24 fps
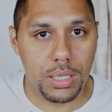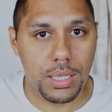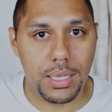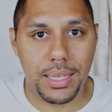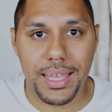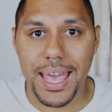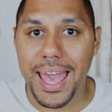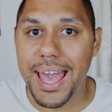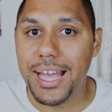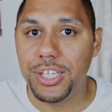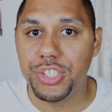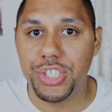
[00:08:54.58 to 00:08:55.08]

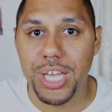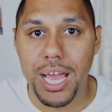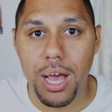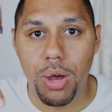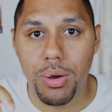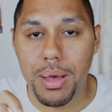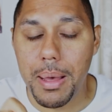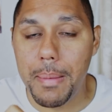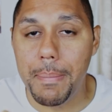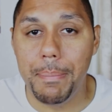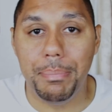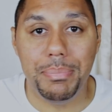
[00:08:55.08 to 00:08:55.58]
cash
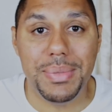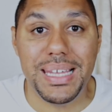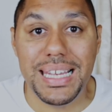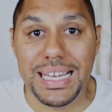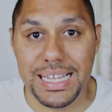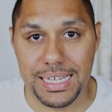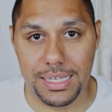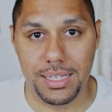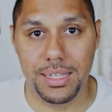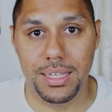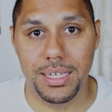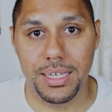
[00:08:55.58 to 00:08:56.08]
out
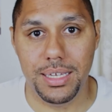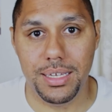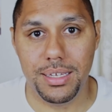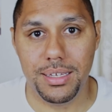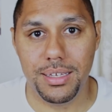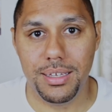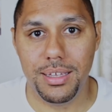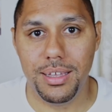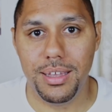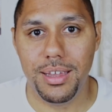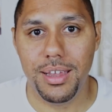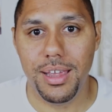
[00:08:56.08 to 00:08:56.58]
immediately.
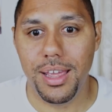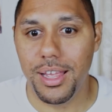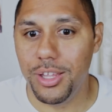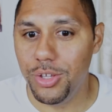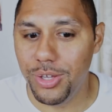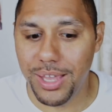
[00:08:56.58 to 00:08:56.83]
And